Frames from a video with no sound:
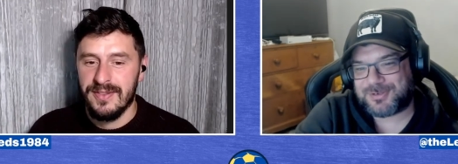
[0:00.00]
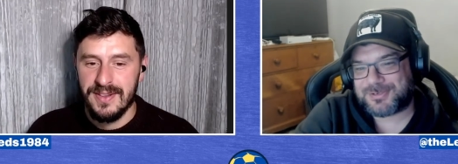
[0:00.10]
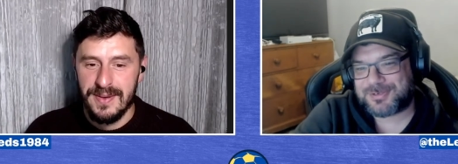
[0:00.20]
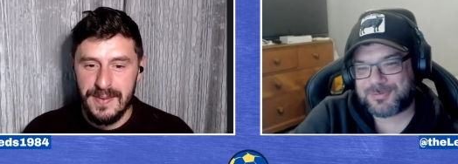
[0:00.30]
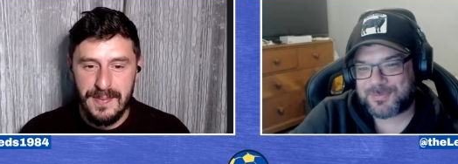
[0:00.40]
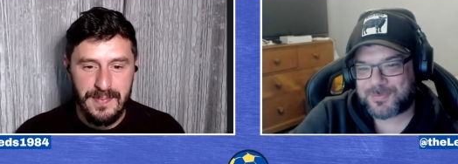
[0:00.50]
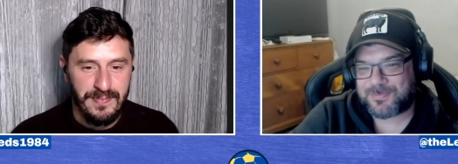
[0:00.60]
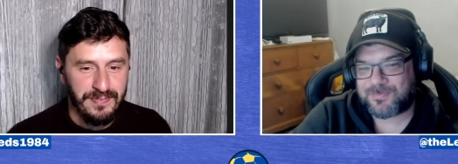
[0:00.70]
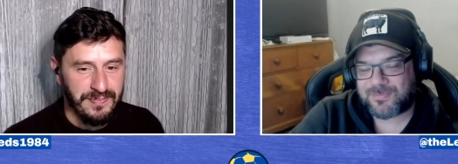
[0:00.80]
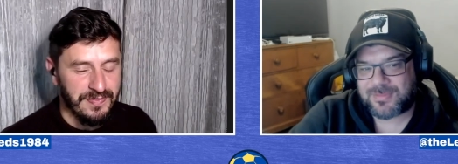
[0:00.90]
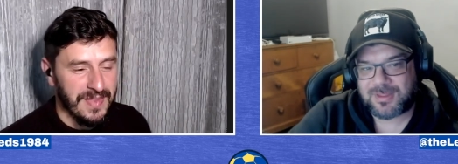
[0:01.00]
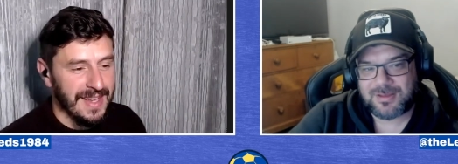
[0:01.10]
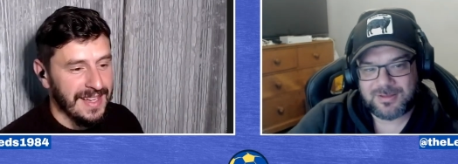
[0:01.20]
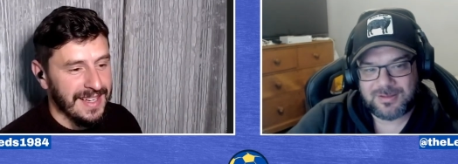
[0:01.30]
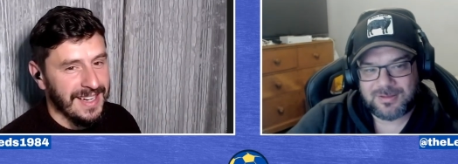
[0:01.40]
Speaker 1: right.
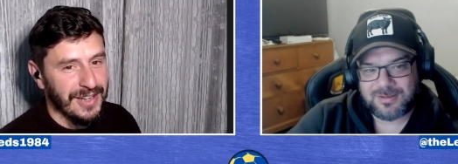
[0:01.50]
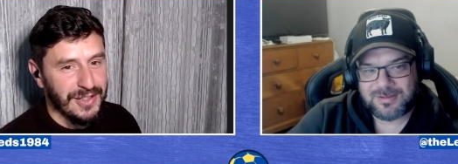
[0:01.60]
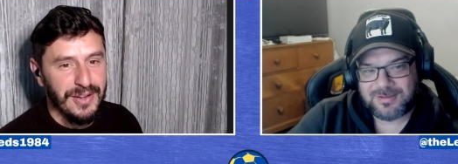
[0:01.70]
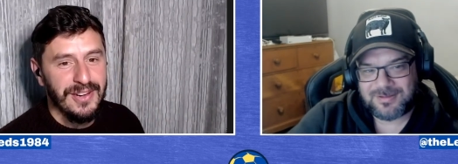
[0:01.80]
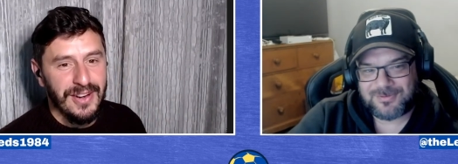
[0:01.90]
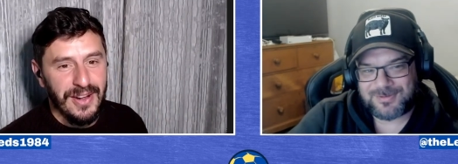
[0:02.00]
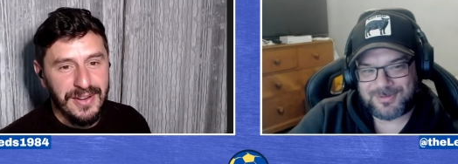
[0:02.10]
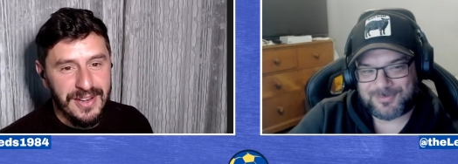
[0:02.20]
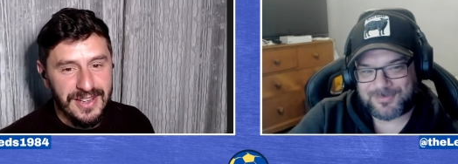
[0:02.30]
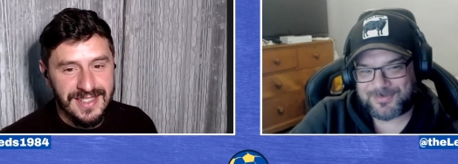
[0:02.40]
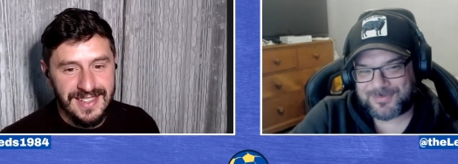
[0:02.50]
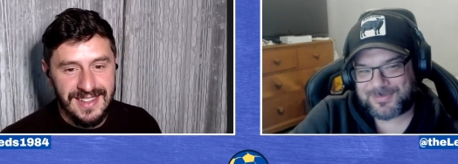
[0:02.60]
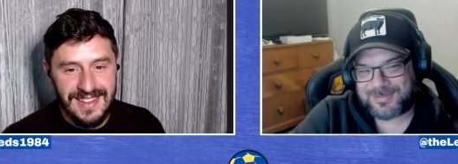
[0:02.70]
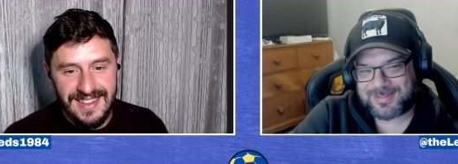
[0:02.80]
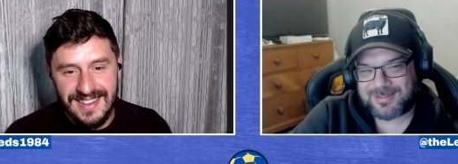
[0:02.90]
I do, you know, because
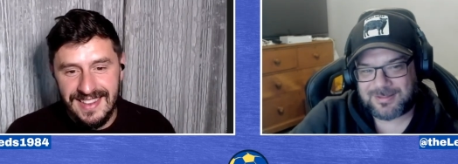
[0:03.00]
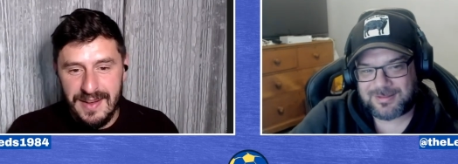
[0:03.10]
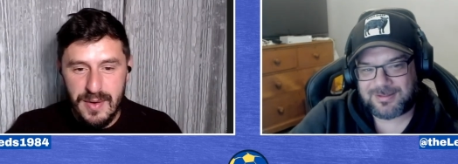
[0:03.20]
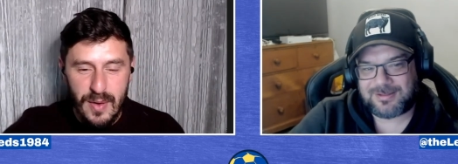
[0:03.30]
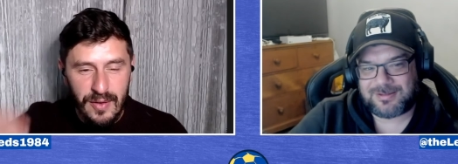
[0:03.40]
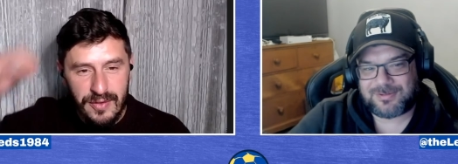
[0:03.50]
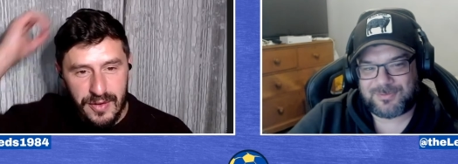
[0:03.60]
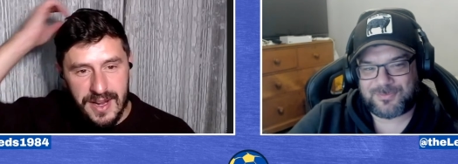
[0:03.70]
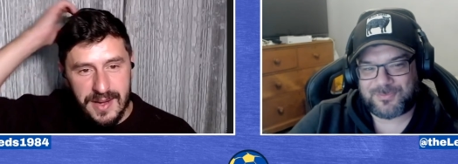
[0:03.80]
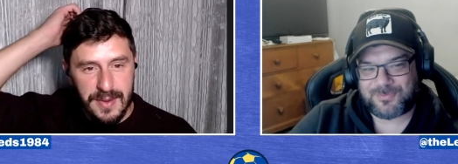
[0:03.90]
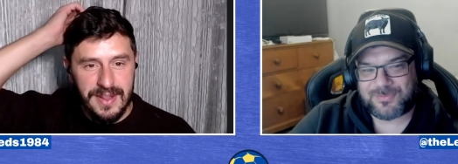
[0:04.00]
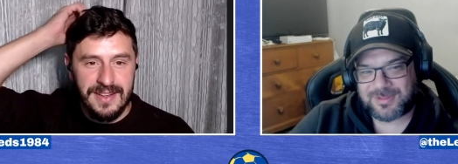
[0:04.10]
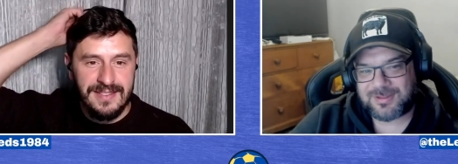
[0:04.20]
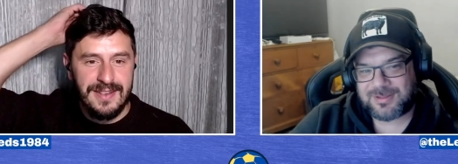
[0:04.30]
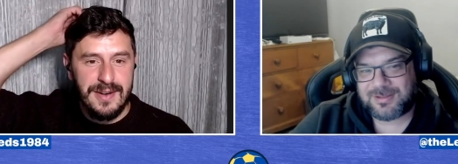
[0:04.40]
they were quite funny, but
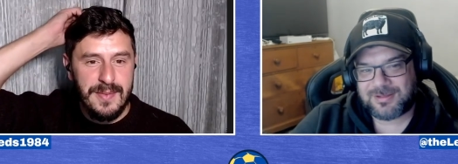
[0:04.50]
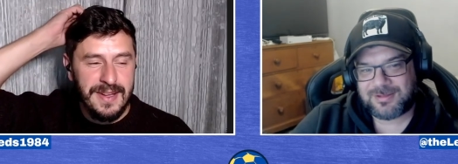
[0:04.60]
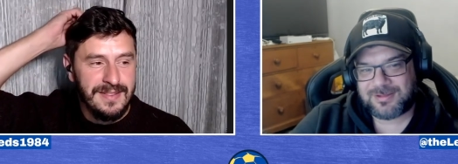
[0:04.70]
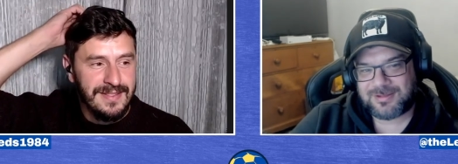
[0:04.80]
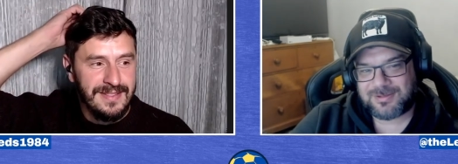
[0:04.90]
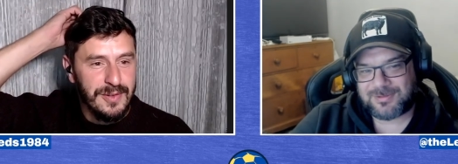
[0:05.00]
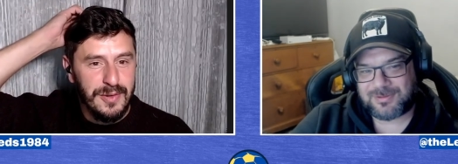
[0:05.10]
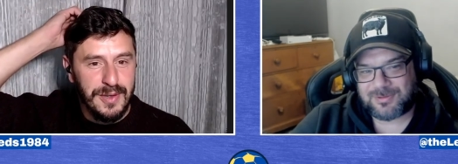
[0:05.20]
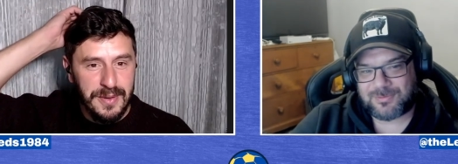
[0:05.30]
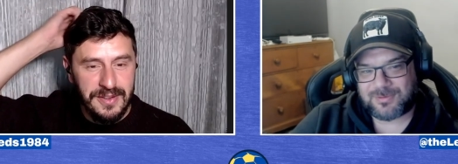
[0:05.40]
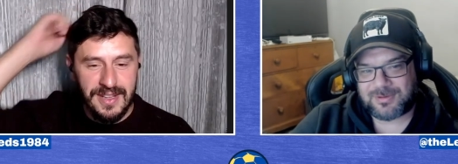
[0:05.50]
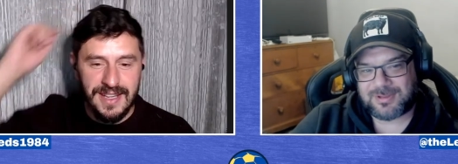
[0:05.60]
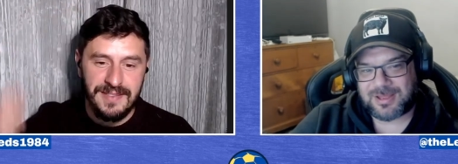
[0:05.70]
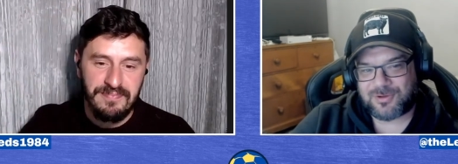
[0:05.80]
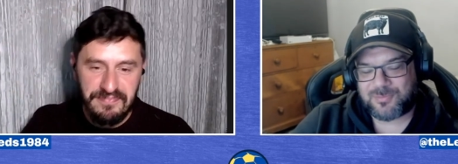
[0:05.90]
they they're a bit naughty, weren't they?
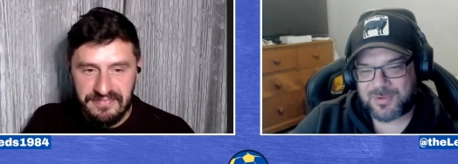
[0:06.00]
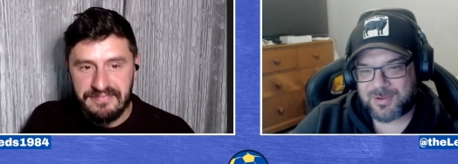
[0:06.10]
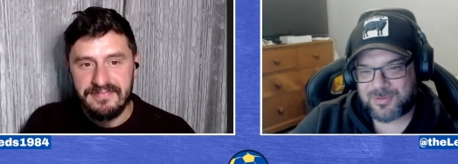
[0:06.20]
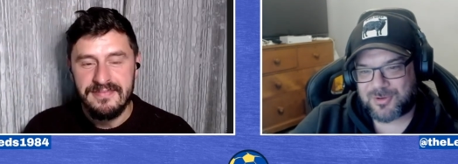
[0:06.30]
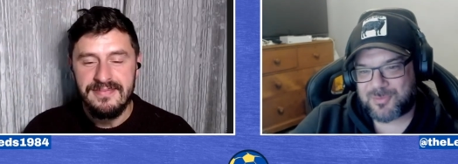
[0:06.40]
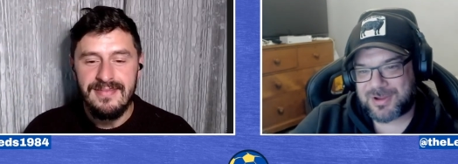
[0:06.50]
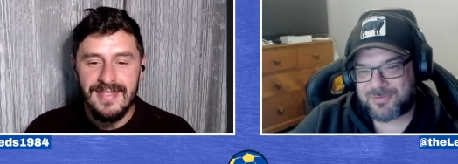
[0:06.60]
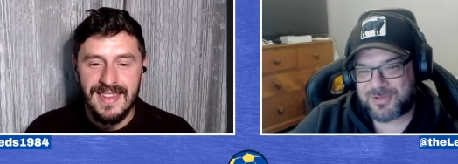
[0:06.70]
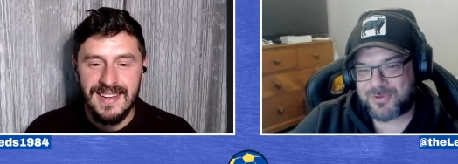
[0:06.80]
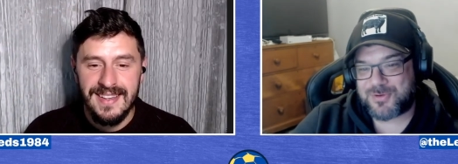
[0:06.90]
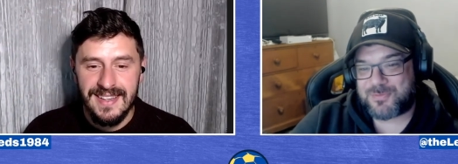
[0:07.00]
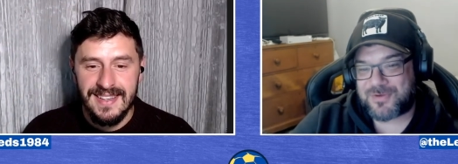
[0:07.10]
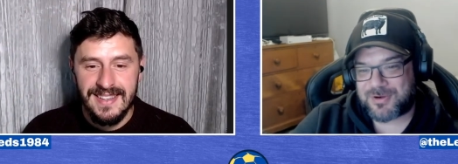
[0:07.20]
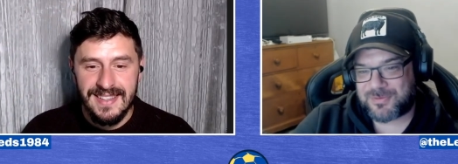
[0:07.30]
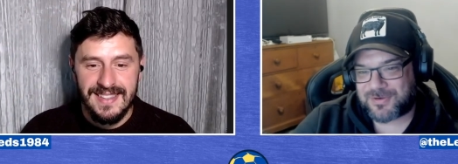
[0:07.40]
Yeah, they're a
Speaker 2: bit they're a bit they
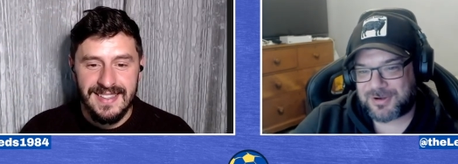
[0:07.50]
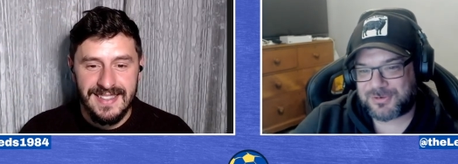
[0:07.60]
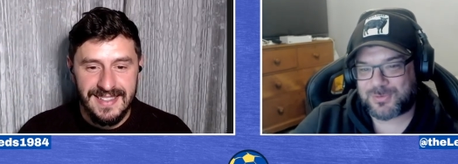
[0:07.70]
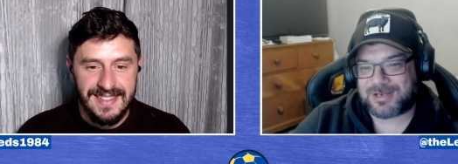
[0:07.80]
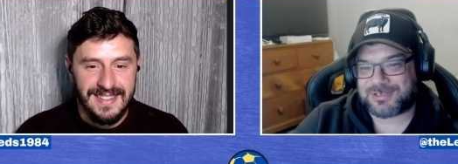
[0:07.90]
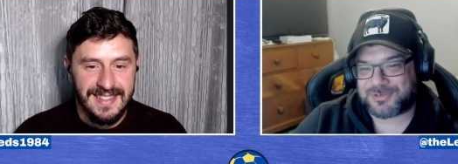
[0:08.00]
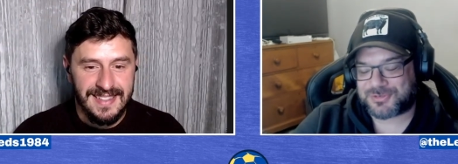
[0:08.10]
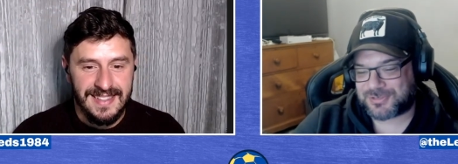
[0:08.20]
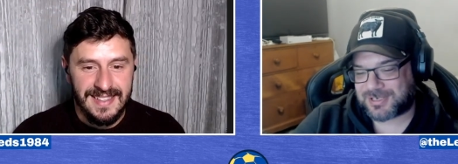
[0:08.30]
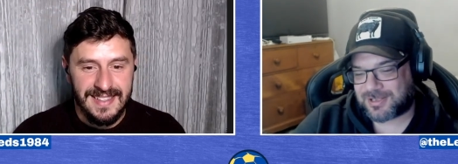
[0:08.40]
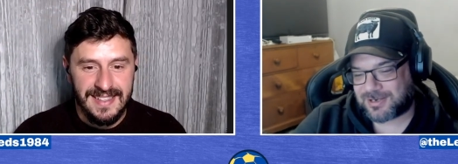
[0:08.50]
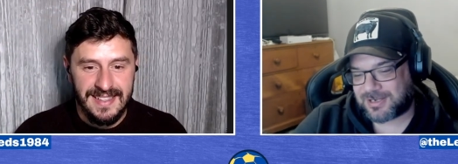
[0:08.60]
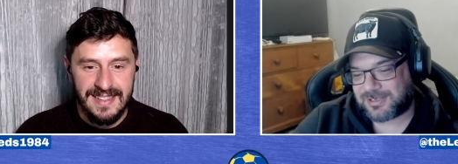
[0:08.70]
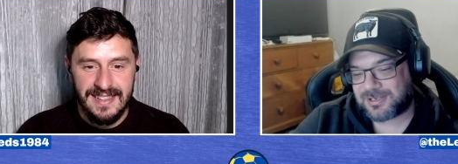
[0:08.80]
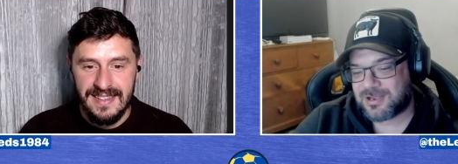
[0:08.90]
very very twattish to say the
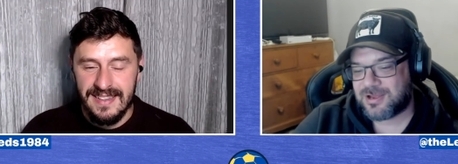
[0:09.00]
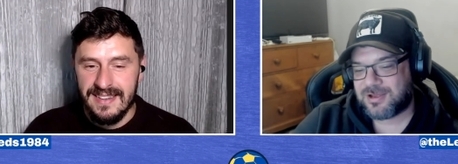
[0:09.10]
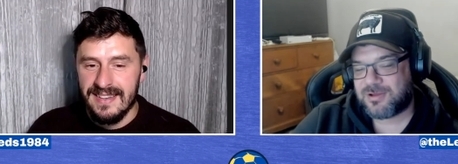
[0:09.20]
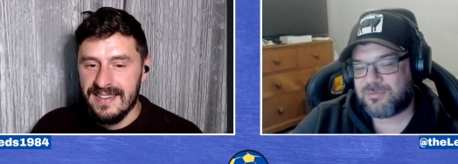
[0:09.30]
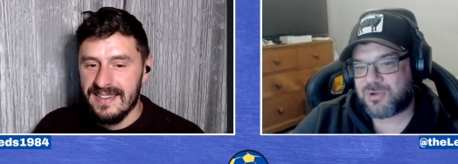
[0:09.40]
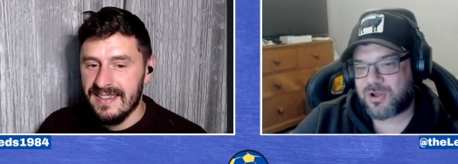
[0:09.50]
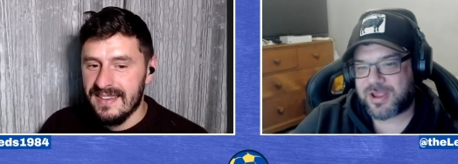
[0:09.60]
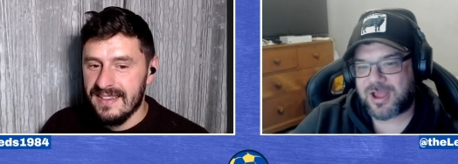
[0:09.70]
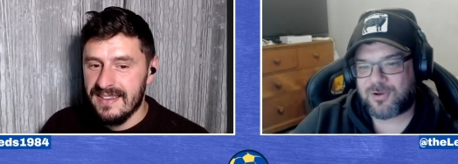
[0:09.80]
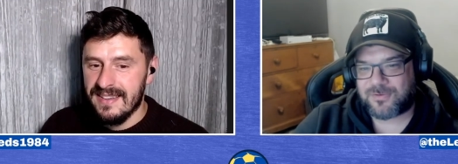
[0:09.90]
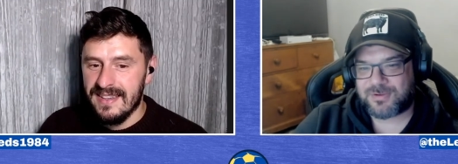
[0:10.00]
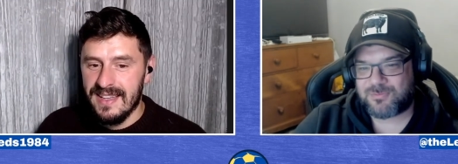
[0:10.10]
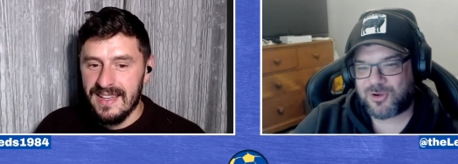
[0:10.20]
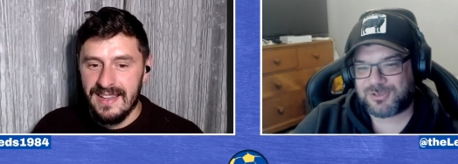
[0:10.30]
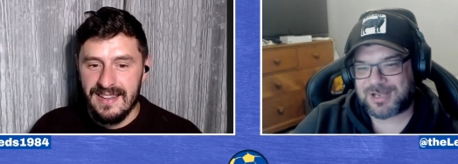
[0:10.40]
least. But yeah, I think
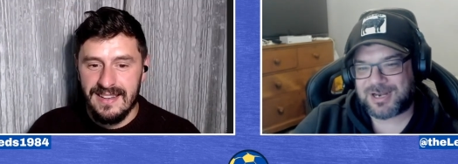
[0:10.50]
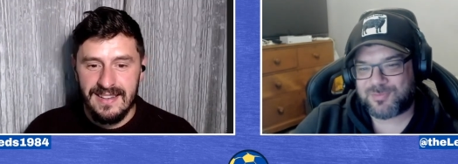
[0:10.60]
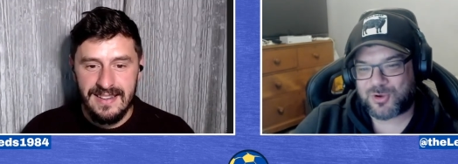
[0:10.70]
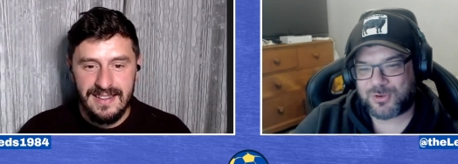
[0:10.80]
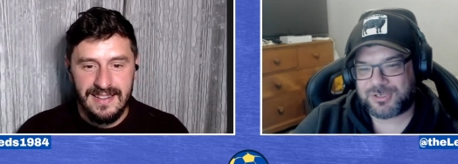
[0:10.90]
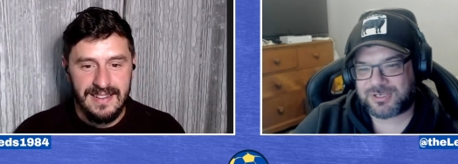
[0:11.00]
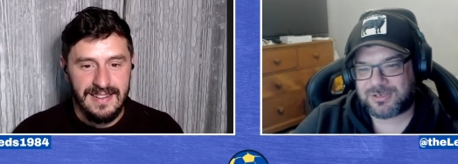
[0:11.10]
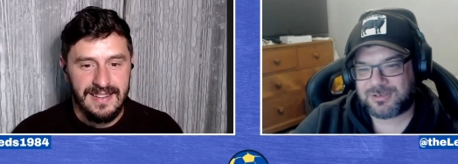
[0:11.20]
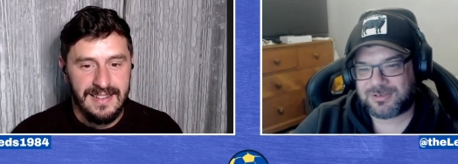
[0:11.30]
mine's Ally McCoist.